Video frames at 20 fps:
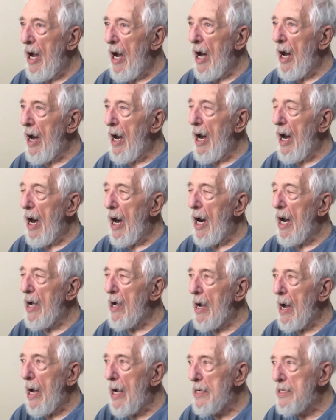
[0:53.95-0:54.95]

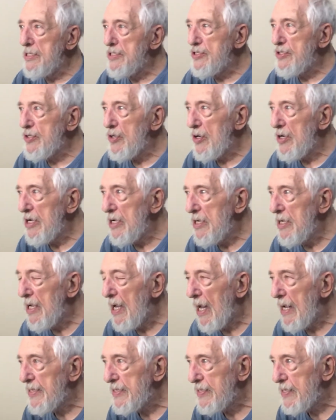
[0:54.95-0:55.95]
I started
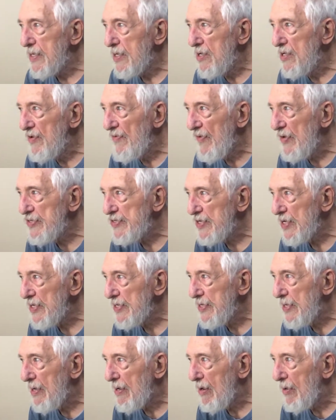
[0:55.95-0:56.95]
at the University of
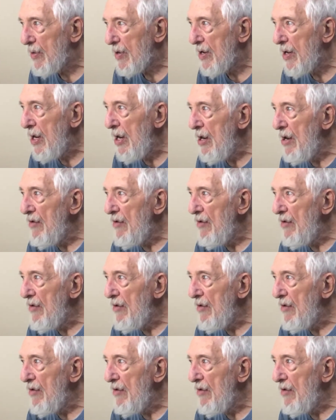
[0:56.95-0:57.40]
Delaware,